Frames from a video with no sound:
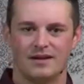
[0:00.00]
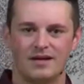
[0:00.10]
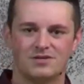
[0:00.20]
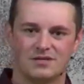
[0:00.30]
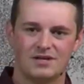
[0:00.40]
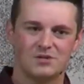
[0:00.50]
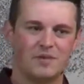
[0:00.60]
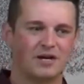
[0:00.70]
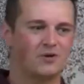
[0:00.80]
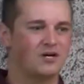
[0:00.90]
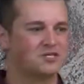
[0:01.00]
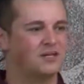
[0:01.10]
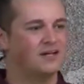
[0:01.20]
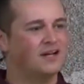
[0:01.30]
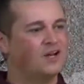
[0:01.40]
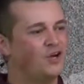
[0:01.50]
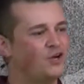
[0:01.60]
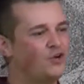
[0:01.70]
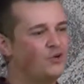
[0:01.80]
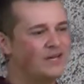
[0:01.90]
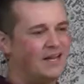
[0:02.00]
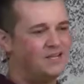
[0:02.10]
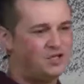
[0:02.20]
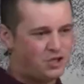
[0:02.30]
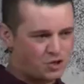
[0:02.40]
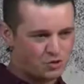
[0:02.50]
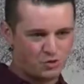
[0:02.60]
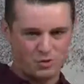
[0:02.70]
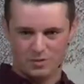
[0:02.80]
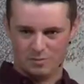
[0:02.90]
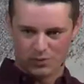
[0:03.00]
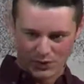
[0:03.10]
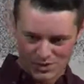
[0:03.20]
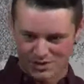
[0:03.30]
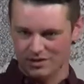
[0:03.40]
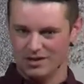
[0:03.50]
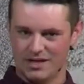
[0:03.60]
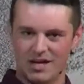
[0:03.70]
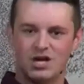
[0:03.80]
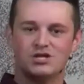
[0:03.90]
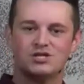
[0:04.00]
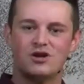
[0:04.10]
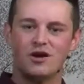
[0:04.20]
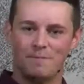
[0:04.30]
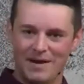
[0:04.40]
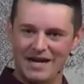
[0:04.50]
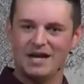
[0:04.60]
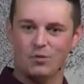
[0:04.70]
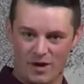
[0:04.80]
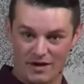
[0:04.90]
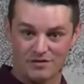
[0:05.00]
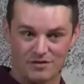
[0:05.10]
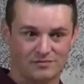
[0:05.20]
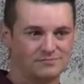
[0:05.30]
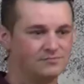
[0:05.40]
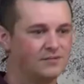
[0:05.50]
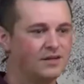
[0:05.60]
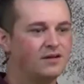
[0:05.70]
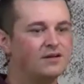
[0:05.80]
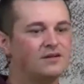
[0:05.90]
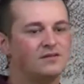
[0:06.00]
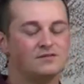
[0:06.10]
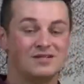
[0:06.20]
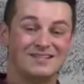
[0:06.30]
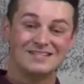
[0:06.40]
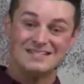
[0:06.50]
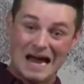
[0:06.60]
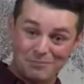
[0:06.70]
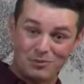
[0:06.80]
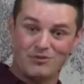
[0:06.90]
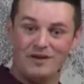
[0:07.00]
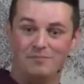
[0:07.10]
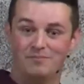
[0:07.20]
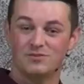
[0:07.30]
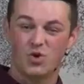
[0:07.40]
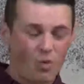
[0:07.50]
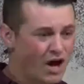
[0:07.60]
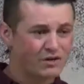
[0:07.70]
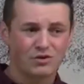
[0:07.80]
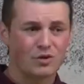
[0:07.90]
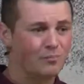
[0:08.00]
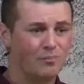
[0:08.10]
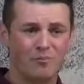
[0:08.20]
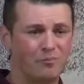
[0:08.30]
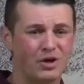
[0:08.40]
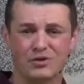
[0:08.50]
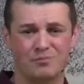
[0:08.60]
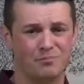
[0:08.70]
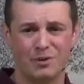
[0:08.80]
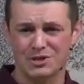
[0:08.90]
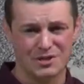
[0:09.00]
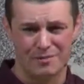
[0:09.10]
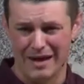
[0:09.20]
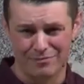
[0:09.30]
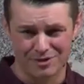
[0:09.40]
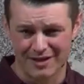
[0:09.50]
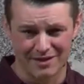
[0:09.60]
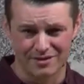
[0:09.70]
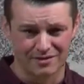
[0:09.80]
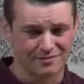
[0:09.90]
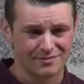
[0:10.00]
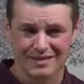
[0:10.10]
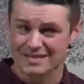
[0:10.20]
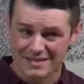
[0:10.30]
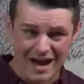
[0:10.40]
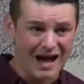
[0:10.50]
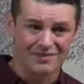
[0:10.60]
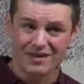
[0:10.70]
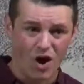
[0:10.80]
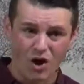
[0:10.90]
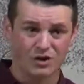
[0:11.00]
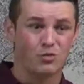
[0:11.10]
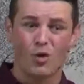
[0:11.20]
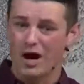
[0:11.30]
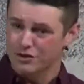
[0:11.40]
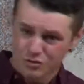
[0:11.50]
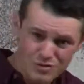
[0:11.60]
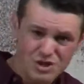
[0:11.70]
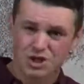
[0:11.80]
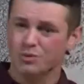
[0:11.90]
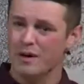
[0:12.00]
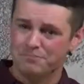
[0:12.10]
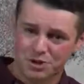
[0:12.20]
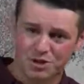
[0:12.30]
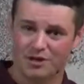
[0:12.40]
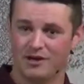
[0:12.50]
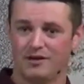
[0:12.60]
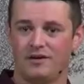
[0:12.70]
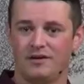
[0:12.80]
Here's, here's a better question. Who can you personally start meeting with to disciple them, to walk through a book of the, books of the Bible together? It's not hard. Walk through the scripture.